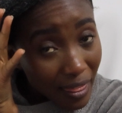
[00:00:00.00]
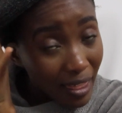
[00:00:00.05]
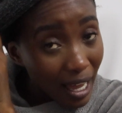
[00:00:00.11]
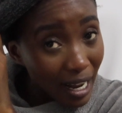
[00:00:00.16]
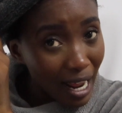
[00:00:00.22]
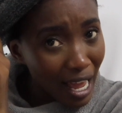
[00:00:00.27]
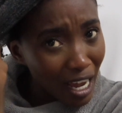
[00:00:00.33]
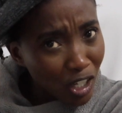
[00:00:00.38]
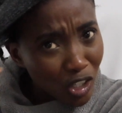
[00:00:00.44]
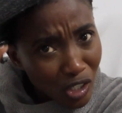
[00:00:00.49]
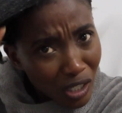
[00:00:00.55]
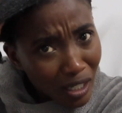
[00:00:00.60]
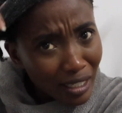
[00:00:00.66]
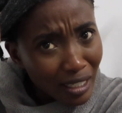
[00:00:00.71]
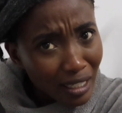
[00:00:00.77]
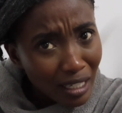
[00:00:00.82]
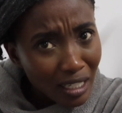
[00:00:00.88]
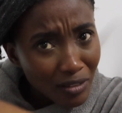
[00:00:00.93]
that
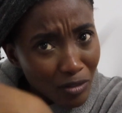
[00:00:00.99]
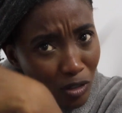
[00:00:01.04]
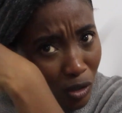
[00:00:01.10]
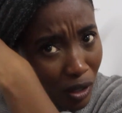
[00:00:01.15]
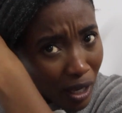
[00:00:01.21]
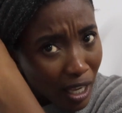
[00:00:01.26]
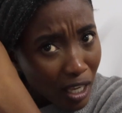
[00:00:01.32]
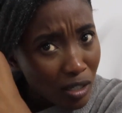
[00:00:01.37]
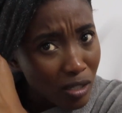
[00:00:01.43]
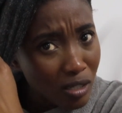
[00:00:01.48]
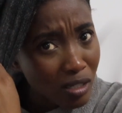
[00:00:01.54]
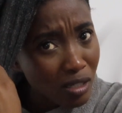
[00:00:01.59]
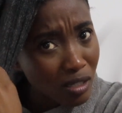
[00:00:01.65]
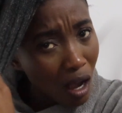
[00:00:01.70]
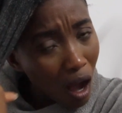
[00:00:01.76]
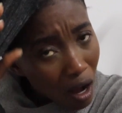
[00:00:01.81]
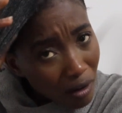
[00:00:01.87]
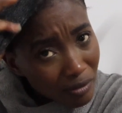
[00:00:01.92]
actually leaves your hair
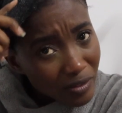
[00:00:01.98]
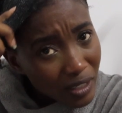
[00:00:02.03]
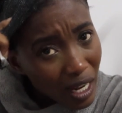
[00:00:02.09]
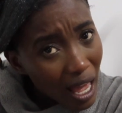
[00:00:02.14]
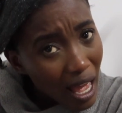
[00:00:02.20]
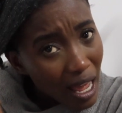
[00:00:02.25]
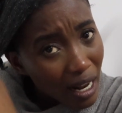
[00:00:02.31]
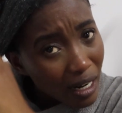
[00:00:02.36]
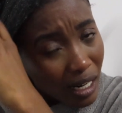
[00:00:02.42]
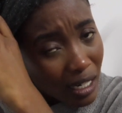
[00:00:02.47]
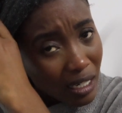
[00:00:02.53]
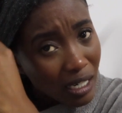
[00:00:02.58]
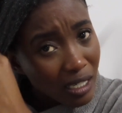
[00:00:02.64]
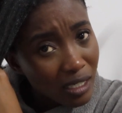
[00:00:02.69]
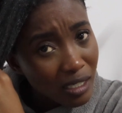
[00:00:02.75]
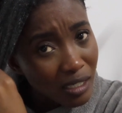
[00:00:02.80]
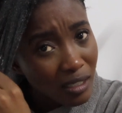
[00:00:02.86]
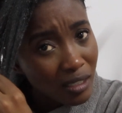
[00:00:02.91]
soft and it
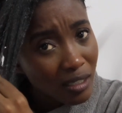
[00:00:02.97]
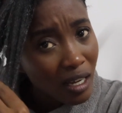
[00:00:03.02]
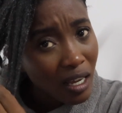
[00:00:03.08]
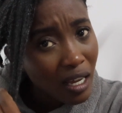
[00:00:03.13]
doesn't